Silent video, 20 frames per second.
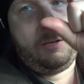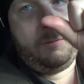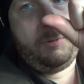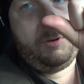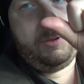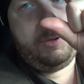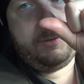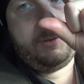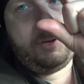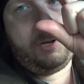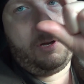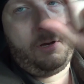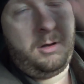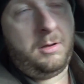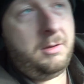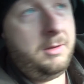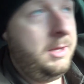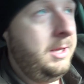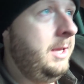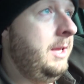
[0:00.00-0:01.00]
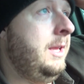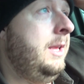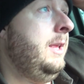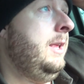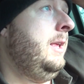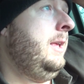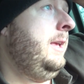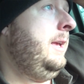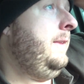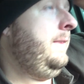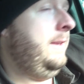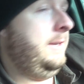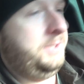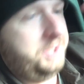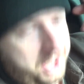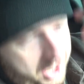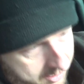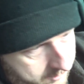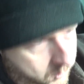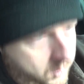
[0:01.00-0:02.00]
about this tall, and they
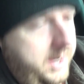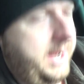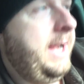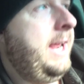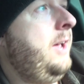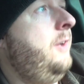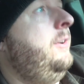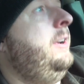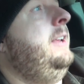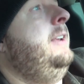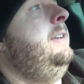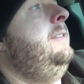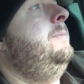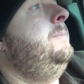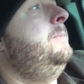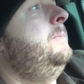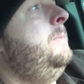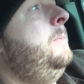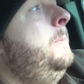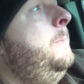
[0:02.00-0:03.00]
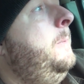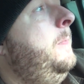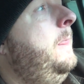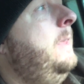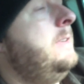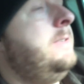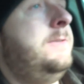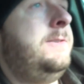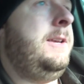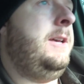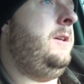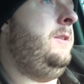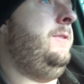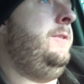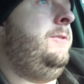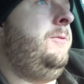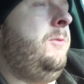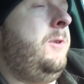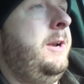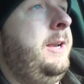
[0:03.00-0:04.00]
jam way down in. They sell the
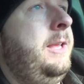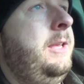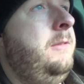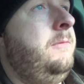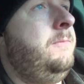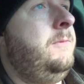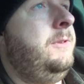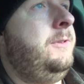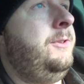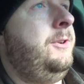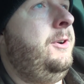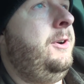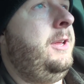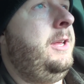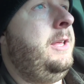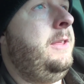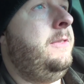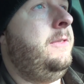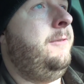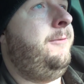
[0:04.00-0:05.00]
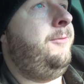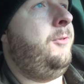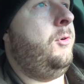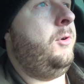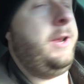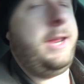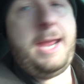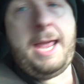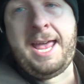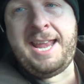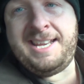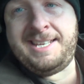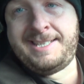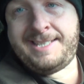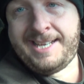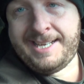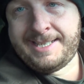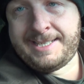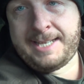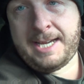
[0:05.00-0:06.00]
20, the 30, the 40, and a
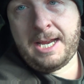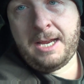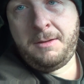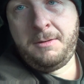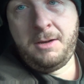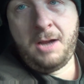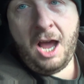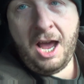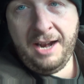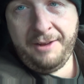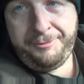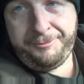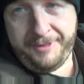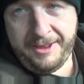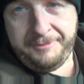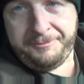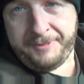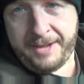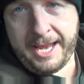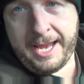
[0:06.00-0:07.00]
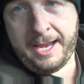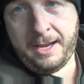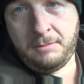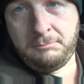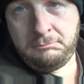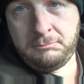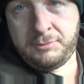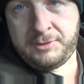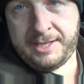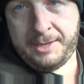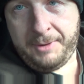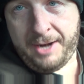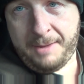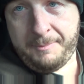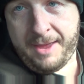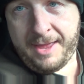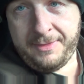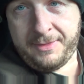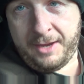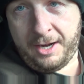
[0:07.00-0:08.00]
60, not a 50. See what I
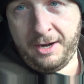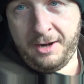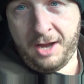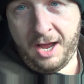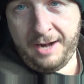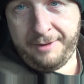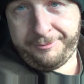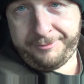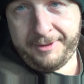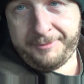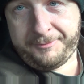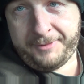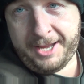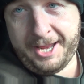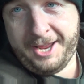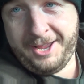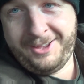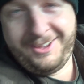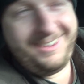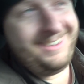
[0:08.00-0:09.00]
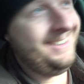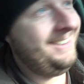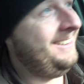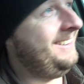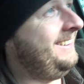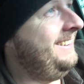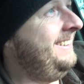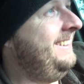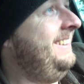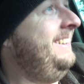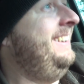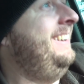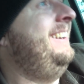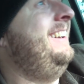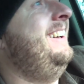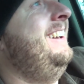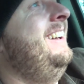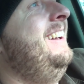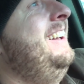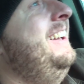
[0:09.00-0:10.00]
meant there? Not a 50.
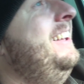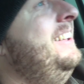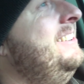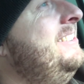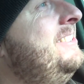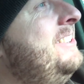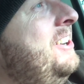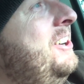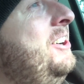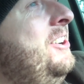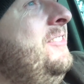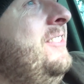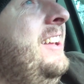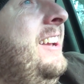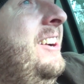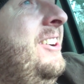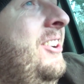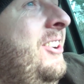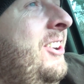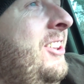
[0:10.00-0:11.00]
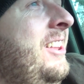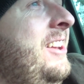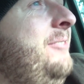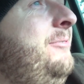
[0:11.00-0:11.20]
So I'm like, holy